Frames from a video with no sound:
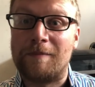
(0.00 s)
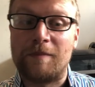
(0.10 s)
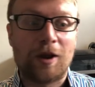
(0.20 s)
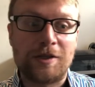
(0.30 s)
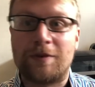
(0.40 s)

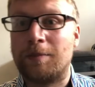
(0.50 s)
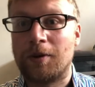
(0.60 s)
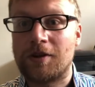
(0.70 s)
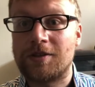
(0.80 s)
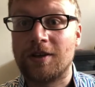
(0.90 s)
loads of other
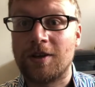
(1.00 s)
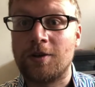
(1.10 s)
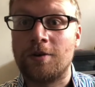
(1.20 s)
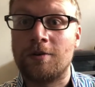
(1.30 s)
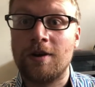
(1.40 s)
books that
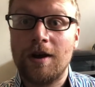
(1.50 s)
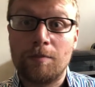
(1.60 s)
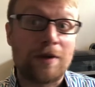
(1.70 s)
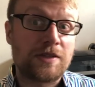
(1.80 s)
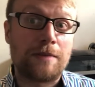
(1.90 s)
you
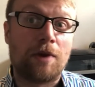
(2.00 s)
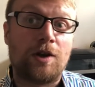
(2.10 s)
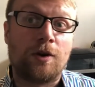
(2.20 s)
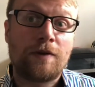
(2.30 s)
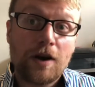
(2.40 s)
previously might
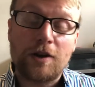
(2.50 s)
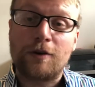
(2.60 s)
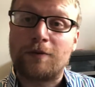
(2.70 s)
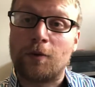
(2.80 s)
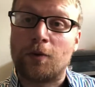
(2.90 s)
not have heard
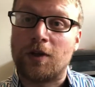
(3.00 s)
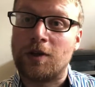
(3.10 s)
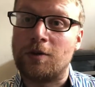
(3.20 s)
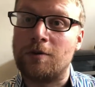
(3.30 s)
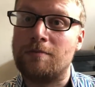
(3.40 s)
of, or that
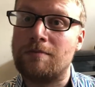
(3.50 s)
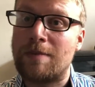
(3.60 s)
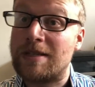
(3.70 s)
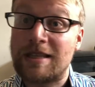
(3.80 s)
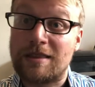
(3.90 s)
you
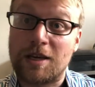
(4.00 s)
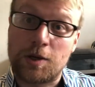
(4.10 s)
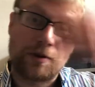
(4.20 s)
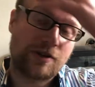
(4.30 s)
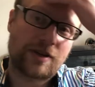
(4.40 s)
maybe didn't think
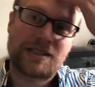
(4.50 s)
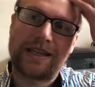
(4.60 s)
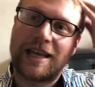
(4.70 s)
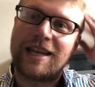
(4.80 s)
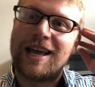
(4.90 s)
you were
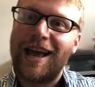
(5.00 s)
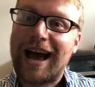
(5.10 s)
interested in.